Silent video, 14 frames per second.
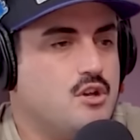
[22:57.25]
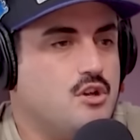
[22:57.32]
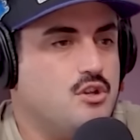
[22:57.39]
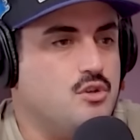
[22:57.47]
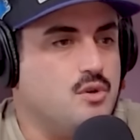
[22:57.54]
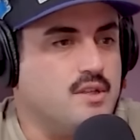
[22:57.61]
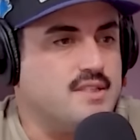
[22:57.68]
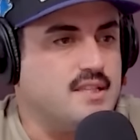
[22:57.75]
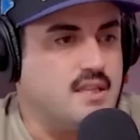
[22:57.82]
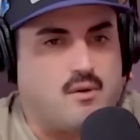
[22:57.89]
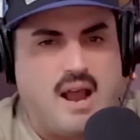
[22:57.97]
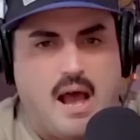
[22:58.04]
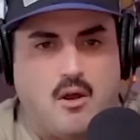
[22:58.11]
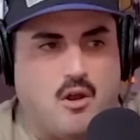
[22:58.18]
you can see the
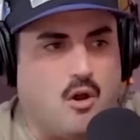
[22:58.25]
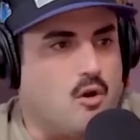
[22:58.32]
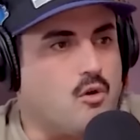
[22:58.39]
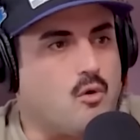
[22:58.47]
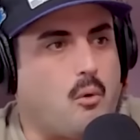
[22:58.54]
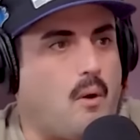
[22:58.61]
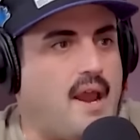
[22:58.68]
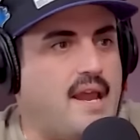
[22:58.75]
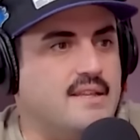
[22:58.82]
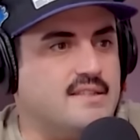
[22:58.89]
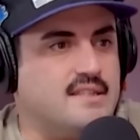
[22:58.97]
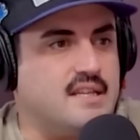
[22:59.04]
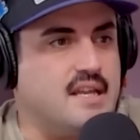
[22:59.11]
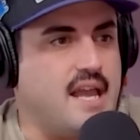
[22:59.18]
crowd go
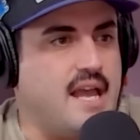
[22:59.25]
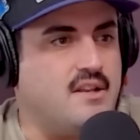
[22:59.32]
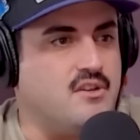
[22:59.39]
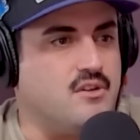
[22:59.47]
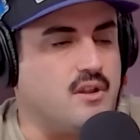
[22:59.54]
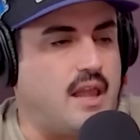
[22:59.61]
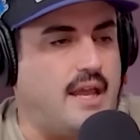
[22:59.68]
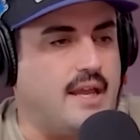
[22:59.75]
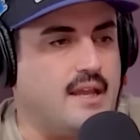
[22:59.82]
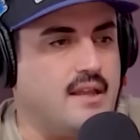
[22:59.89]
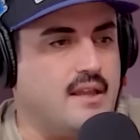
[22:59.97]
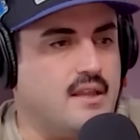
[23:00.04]
crazy and you're like